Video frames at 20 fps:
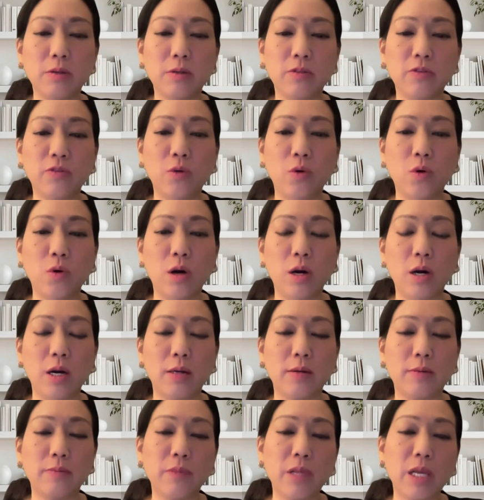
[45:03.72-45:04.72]

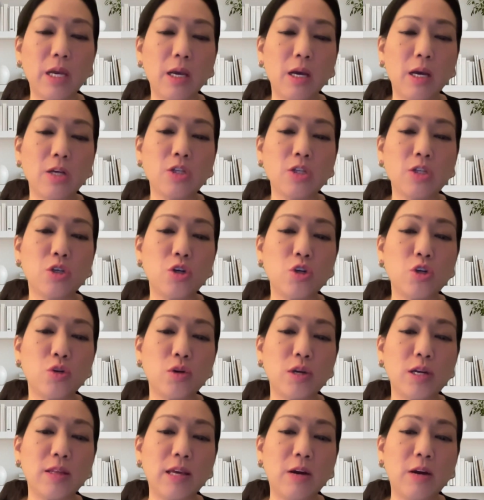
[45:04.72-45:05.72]
for a
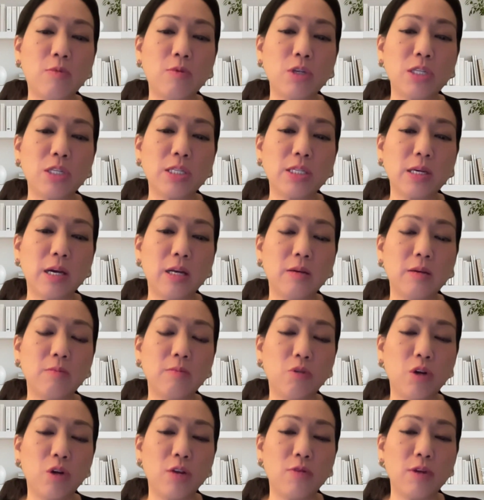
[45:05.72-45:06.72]
surgery that was done
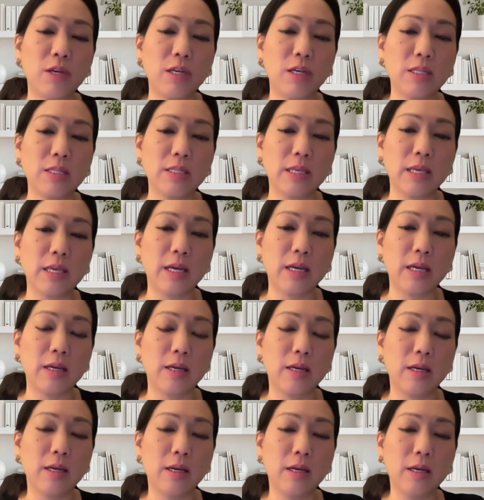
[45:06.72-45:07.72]

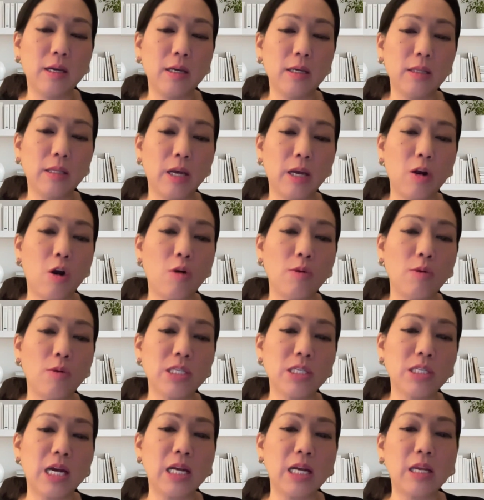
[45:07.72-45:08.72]
previously, like
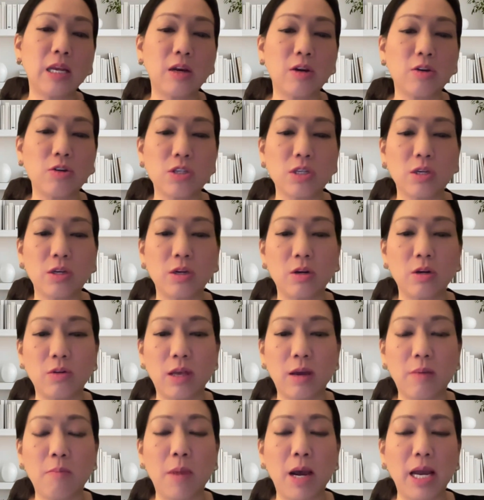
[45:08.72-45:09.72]
almost 10 years ago,
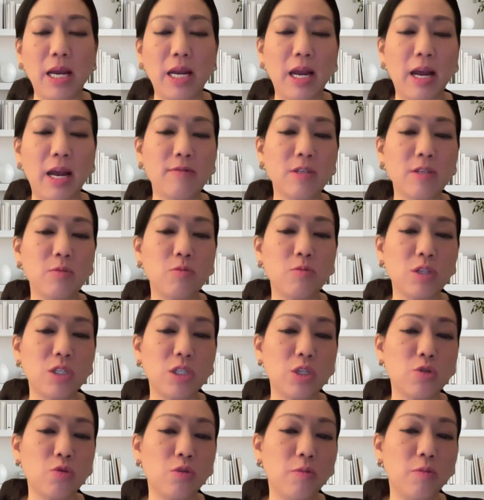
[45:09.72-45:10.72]
that might have some
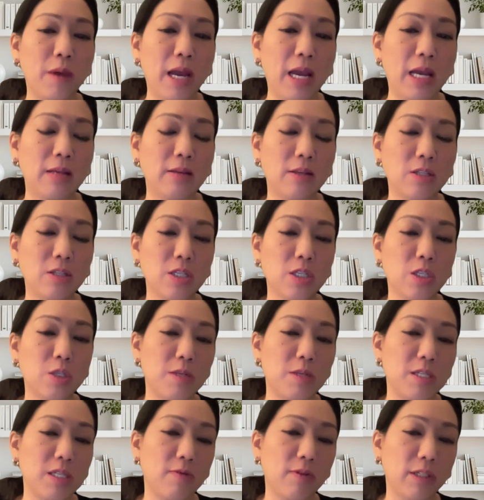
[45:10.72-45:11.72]
residual pain? This is
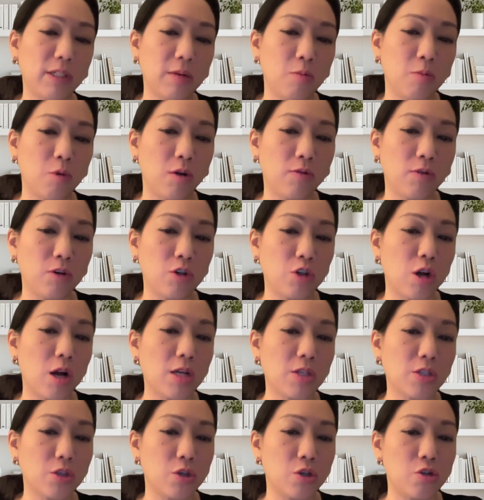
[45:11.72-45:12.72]
specifically more for
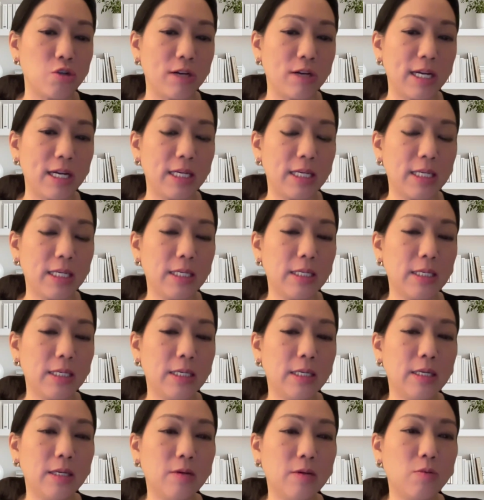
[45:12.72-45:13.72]
jaw surgery
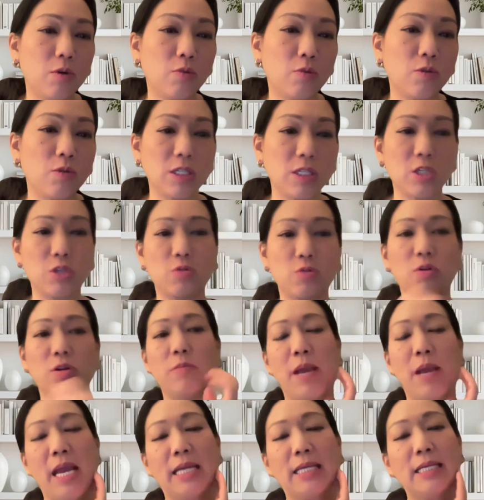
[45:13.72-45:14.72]
with
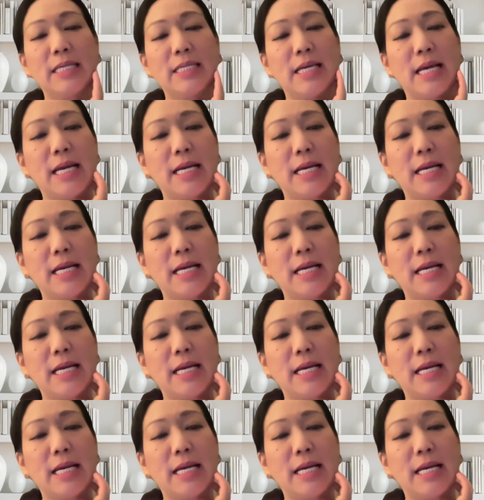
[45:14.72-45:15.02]
residual pain and